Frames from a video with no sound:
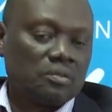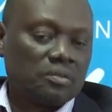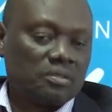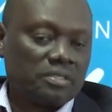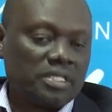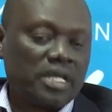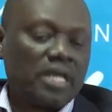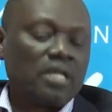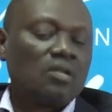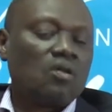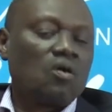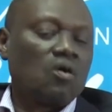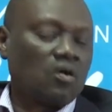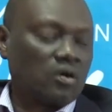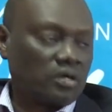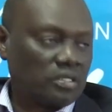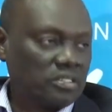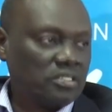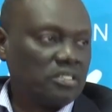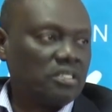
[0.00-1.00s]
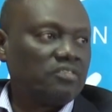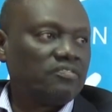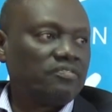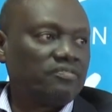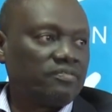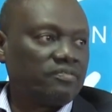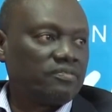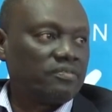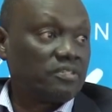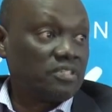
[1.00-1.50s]
send or receive
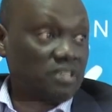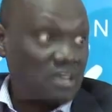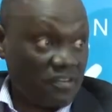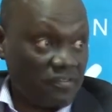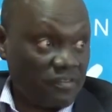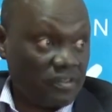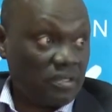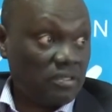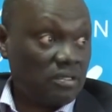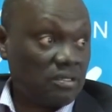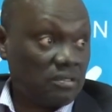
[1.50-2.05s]
traffic.